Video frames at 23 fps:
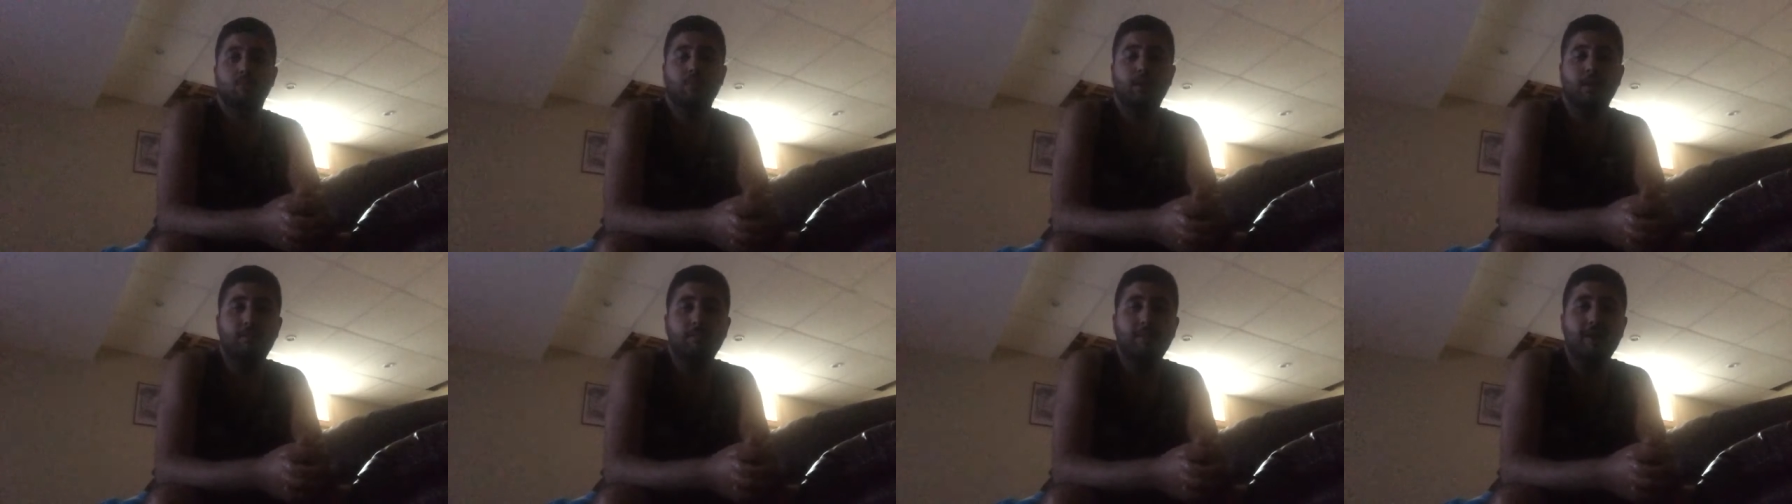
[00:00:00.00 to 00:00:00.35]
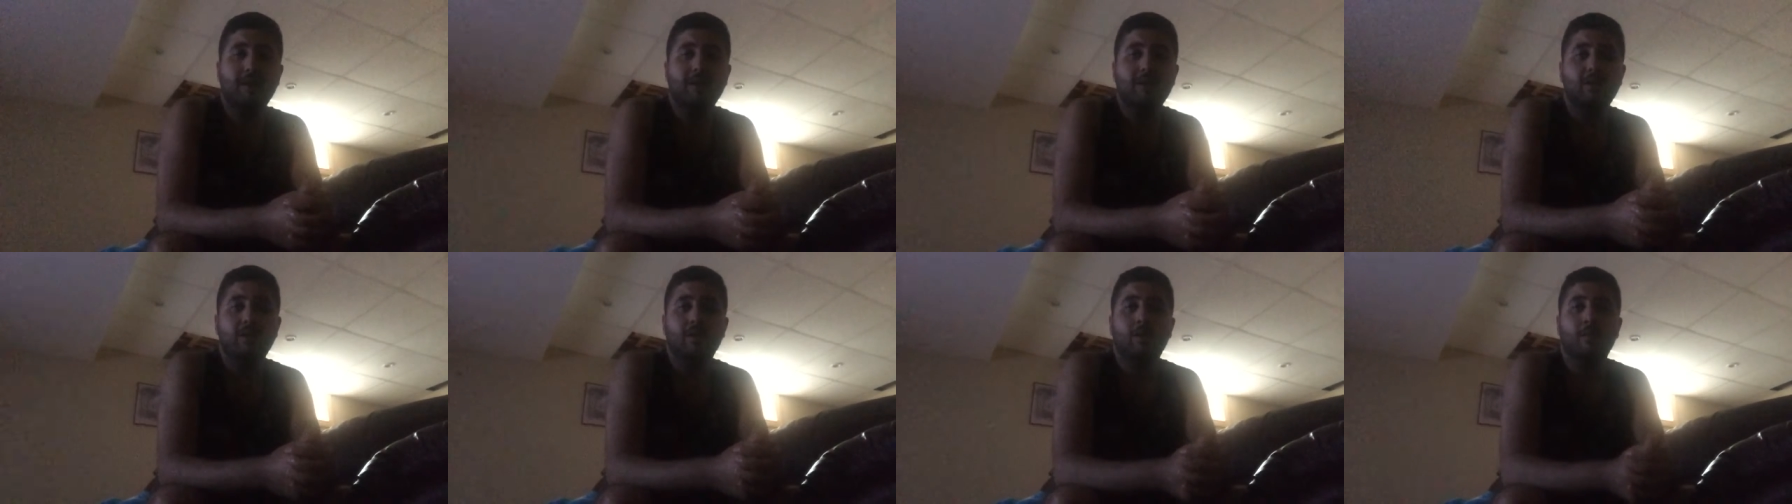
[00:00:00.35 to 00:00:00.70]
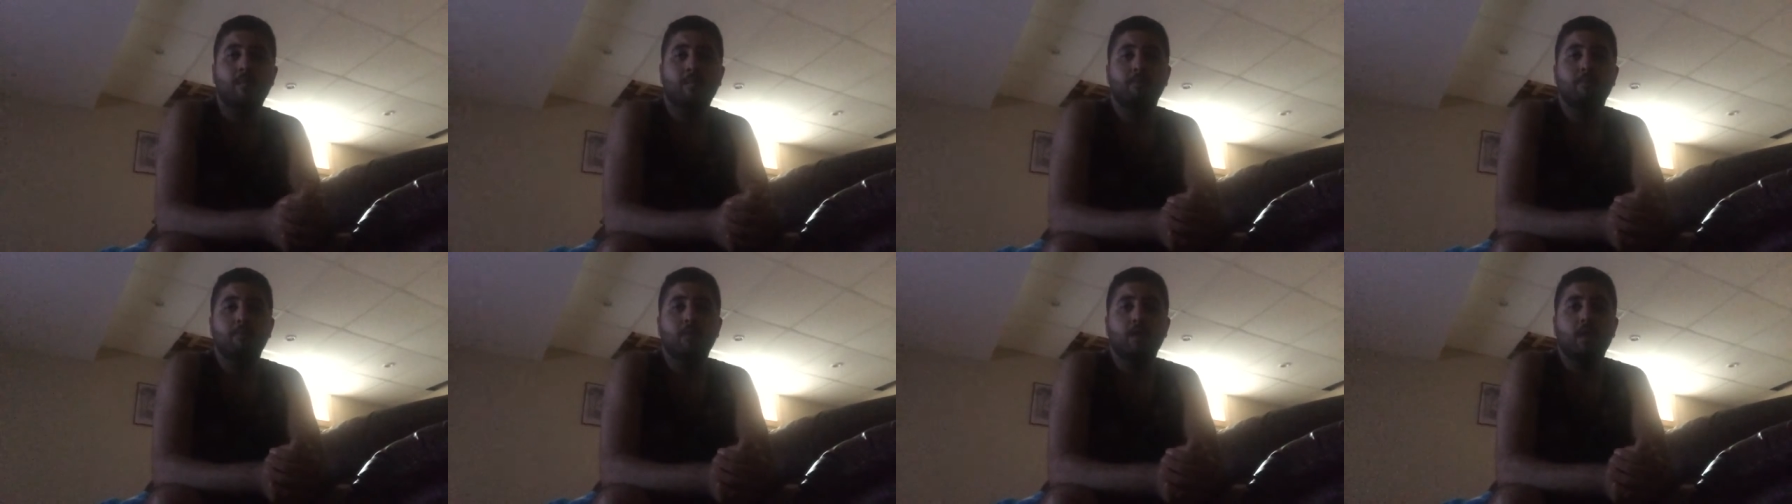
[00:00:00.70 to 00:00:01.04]
and Patty Mayo,
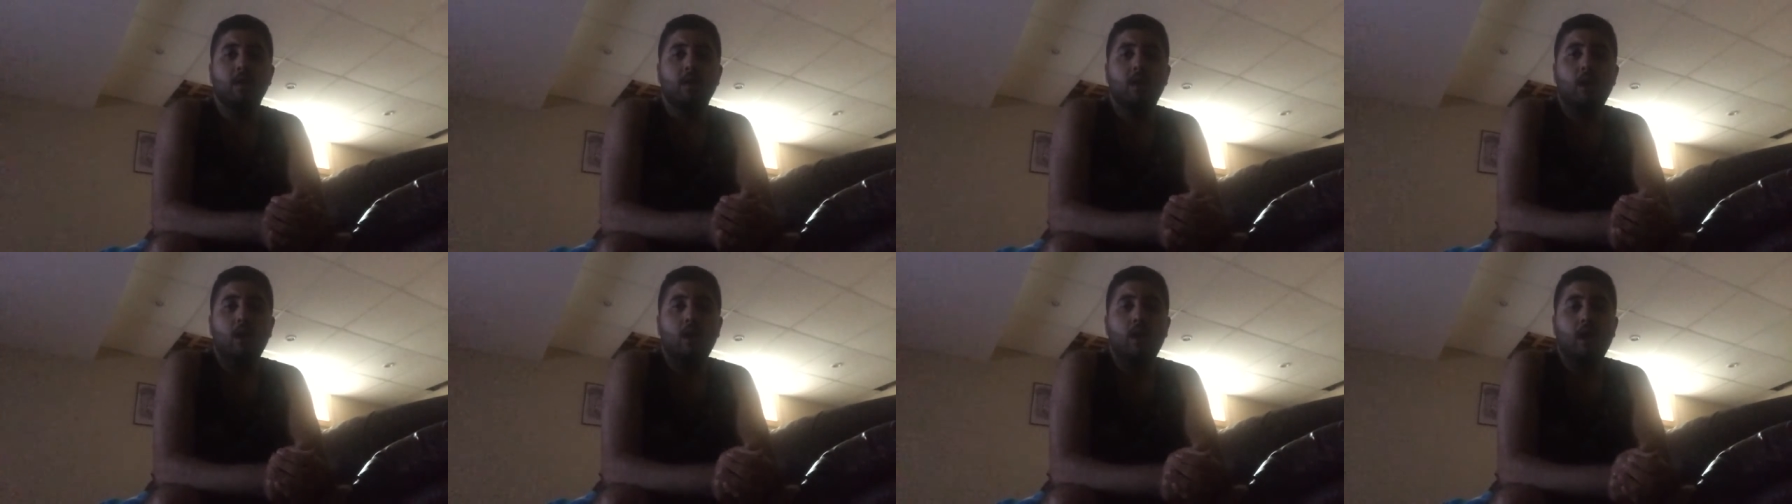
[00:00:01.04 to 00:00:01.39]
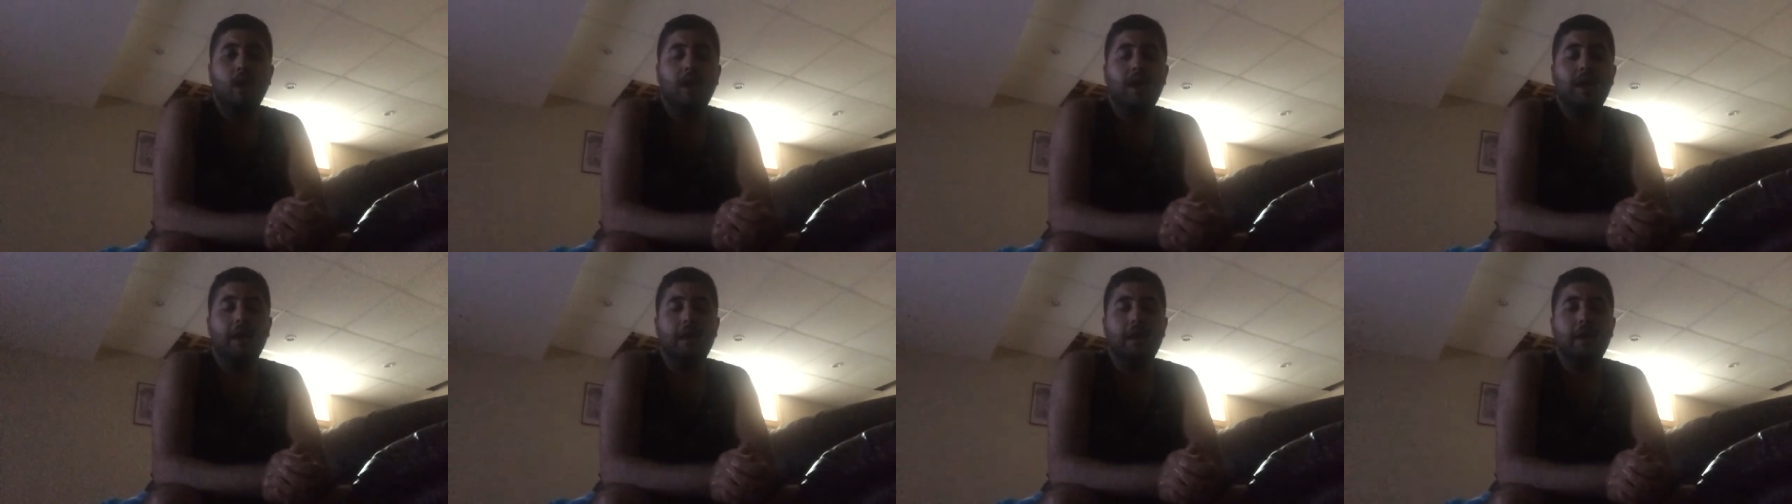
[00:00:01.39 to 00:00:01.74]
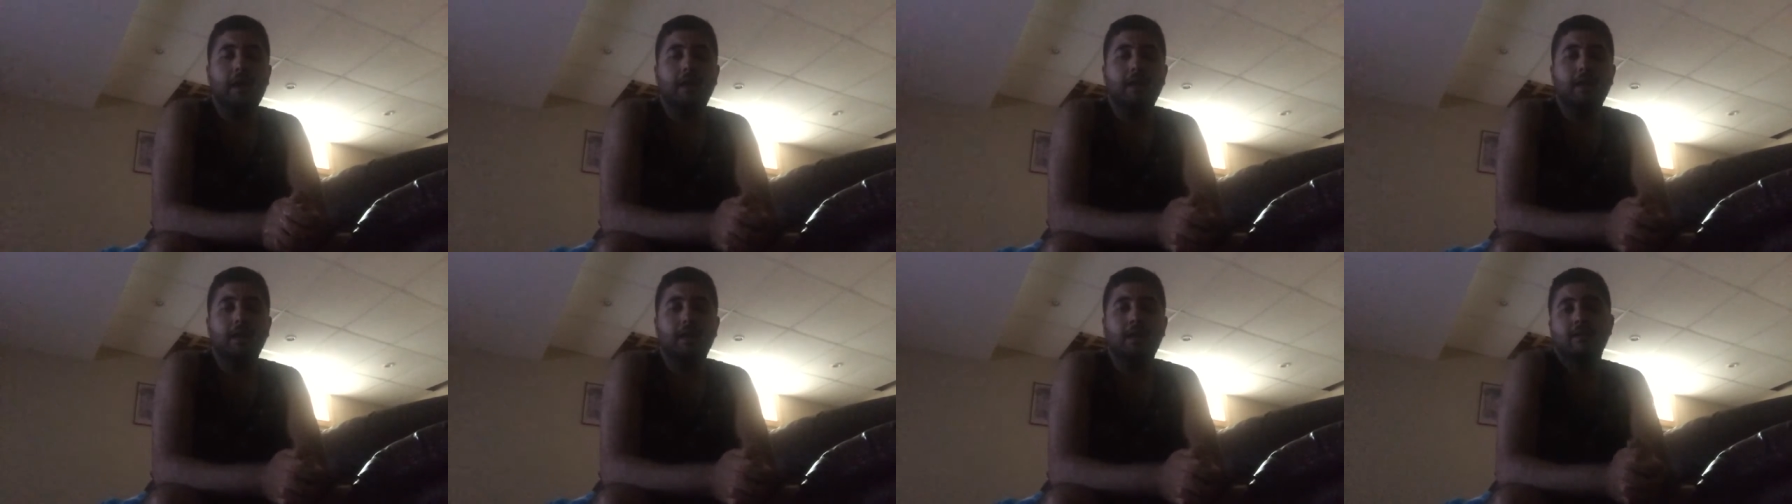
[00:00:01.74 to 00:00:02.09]

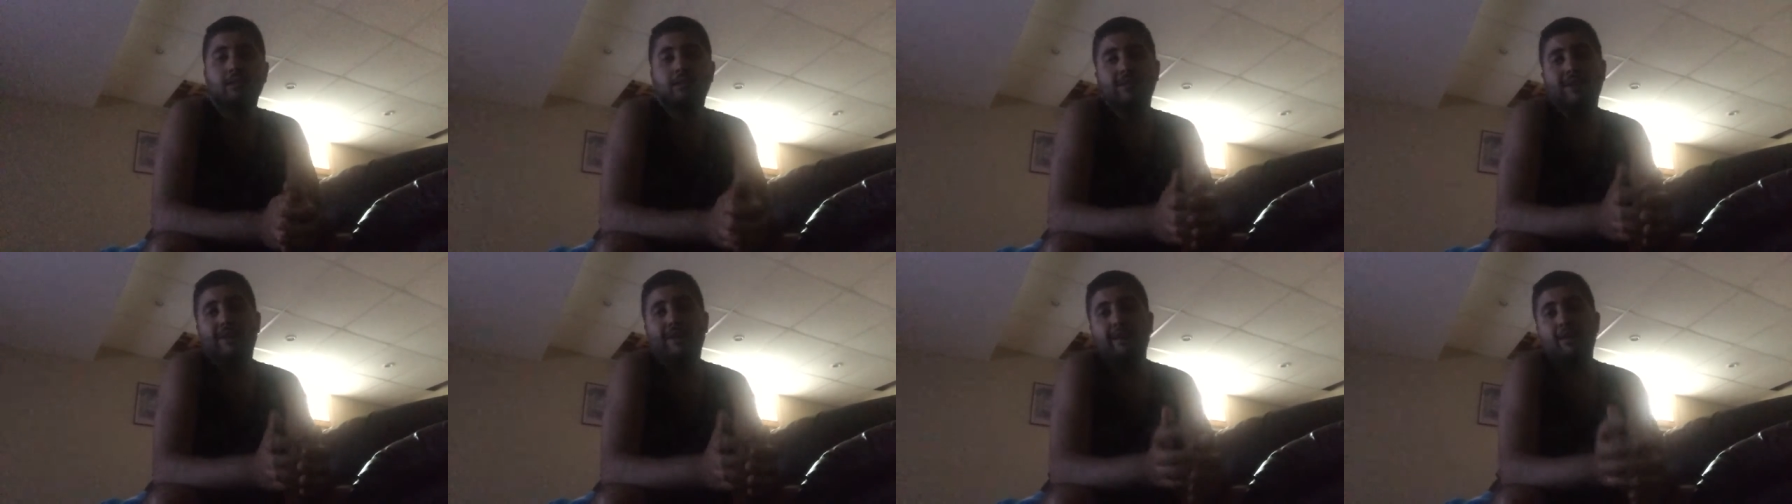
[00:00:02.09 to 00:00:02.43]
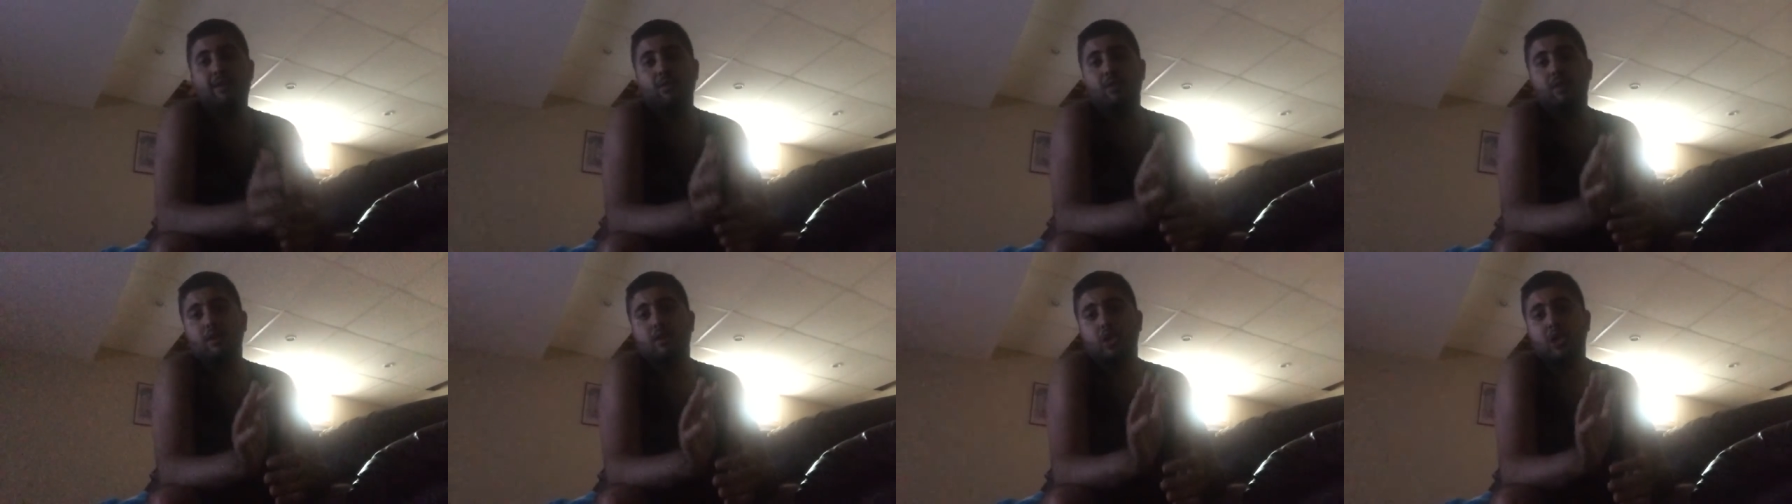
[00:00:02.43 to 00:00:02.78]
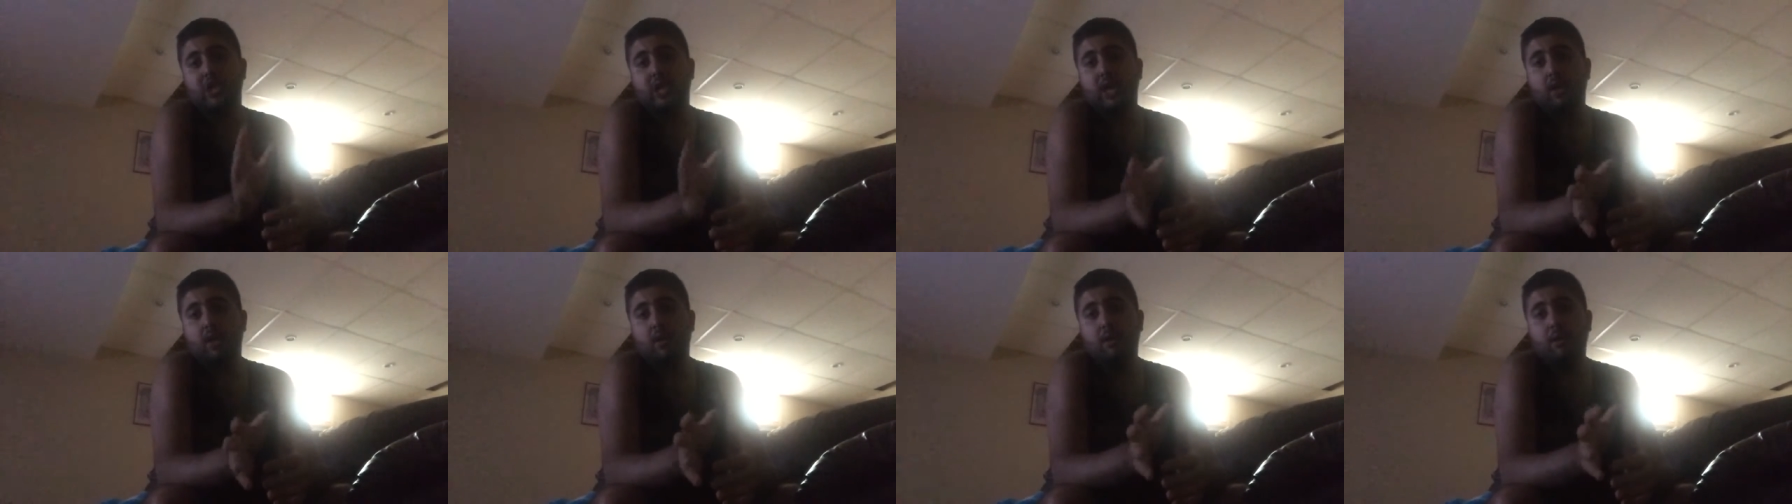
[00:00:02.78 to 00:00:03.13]
and he's not a real
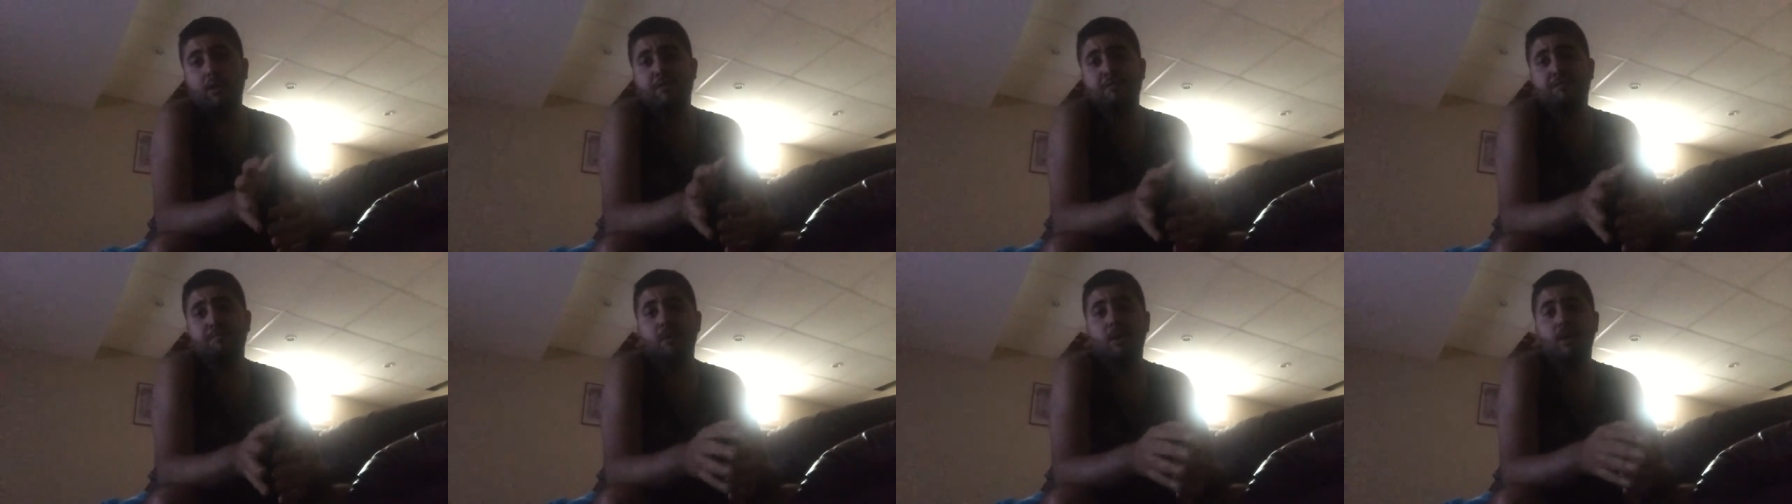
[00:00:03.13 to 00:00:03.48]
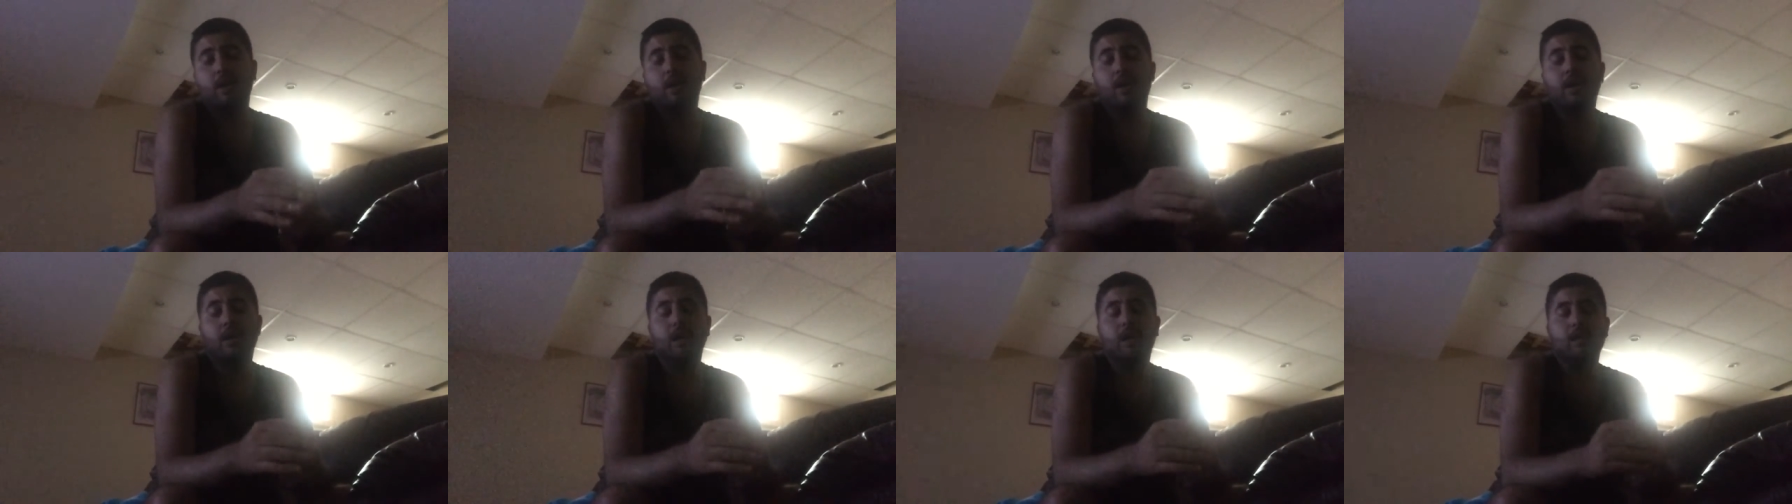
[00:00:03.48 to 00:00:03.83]
sheriff, but